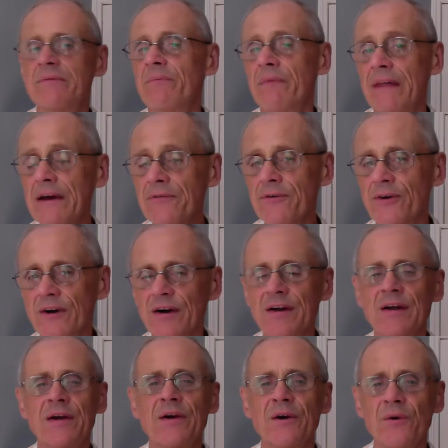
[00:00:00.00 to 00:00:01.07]
Therefore,
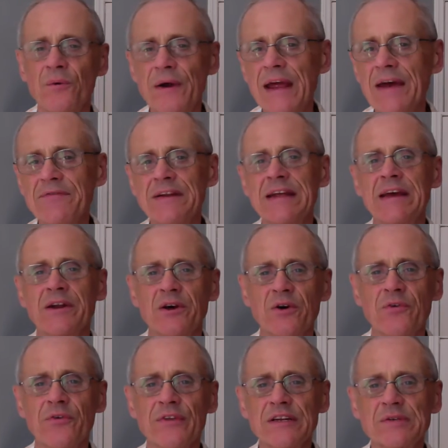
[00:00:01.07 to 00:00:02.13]
we have to get
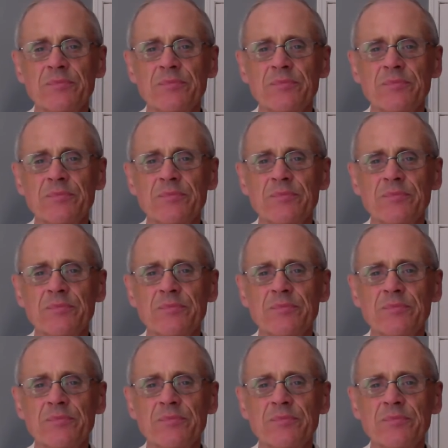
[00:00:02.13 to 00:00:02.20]
over this